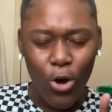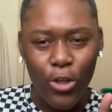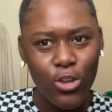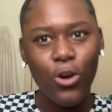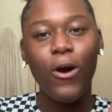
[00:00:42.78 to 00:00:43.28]

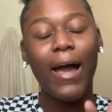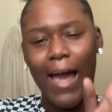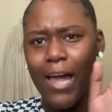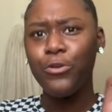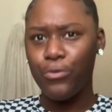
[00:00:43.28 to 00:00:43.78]
You know, I
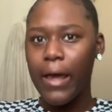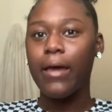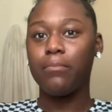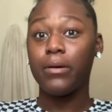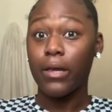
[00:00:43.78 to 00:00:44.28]
knew that,
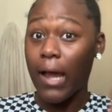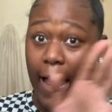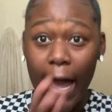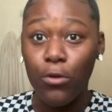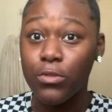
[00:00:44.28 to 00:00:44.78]
but
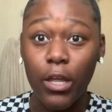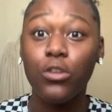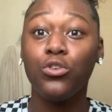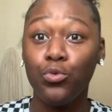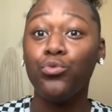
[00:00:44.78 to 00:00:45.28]
I don't think
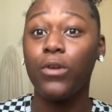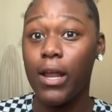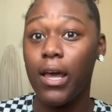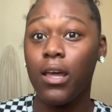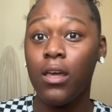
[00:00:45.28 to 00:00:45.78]
you knew that.